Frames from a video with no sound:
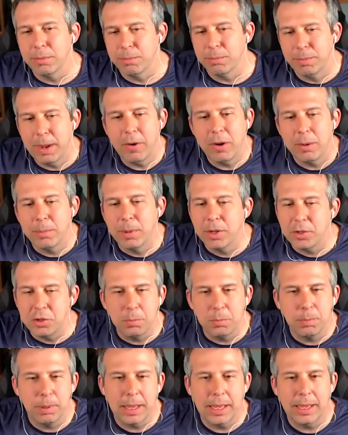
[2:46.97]
bearing in mind you
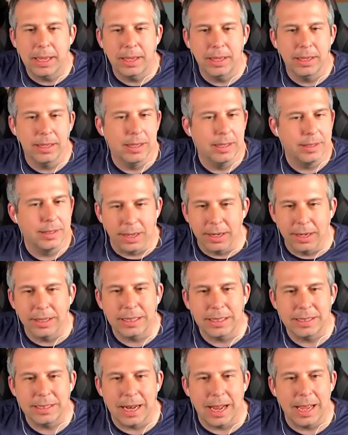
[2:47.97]
play a ton of
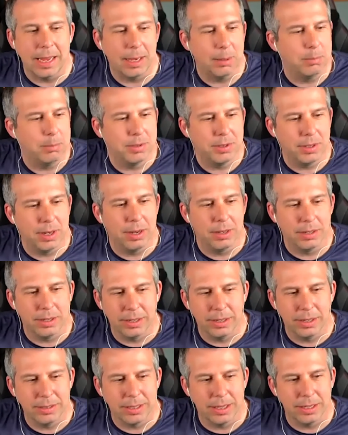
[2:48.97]
these games, a
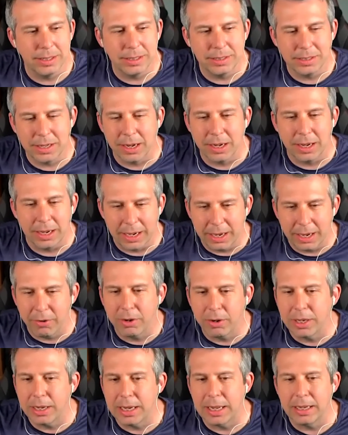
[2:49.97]
ton of these kind of like Hero
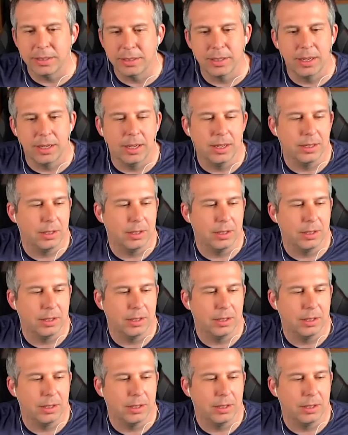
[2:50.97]
Collector,